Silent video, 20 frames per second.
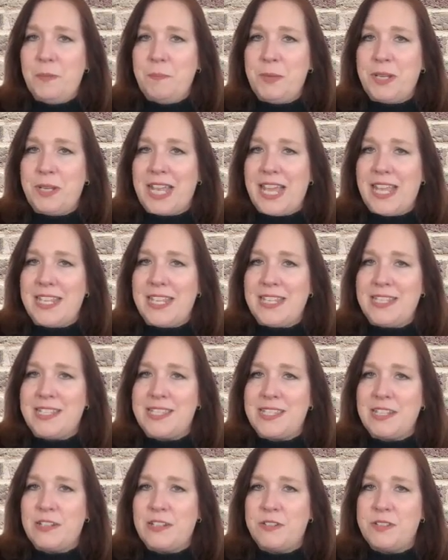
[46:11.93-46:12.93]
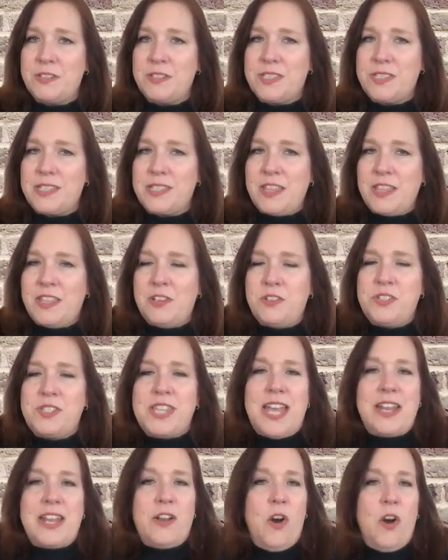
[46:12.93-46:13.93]
because there's there's
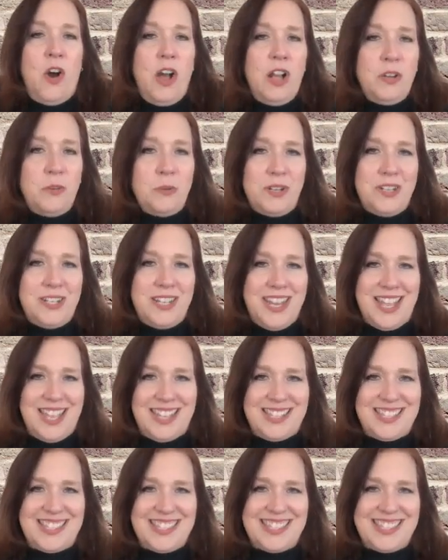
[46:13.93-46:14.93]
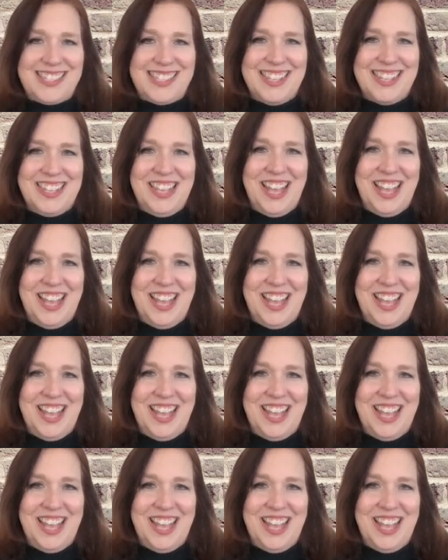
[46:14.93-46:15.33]
that awkwardness